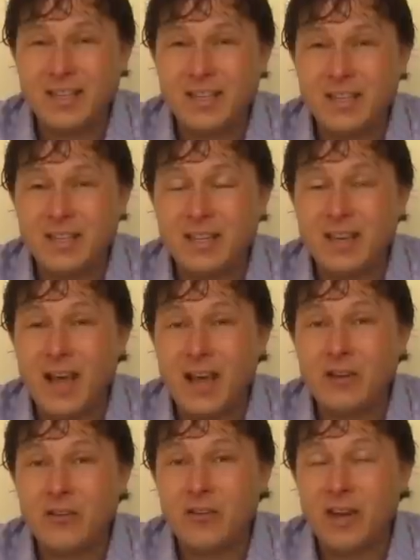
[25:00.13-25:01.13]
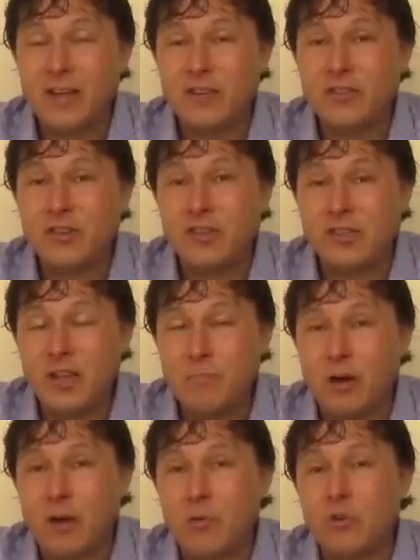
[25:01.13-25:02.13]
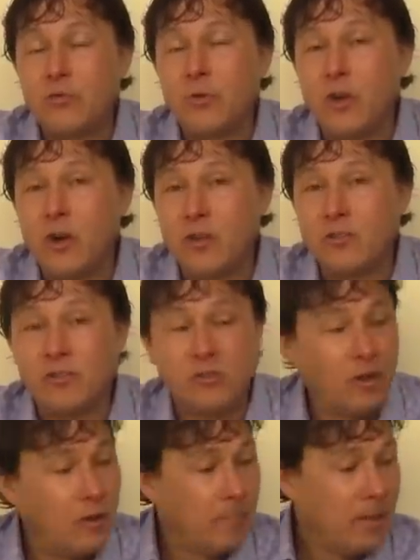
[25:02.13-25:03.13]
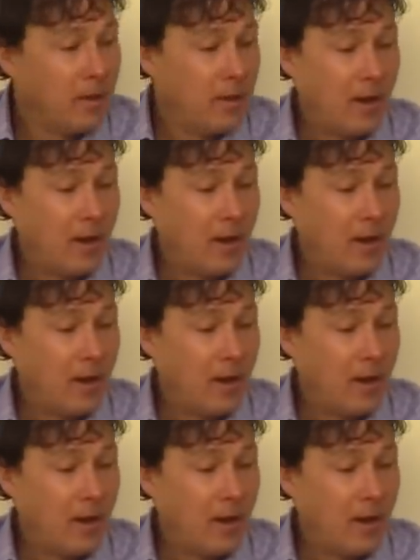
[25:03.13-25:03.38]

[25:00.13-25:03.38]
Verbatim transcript: C nine hundred H D C model, which we also sell.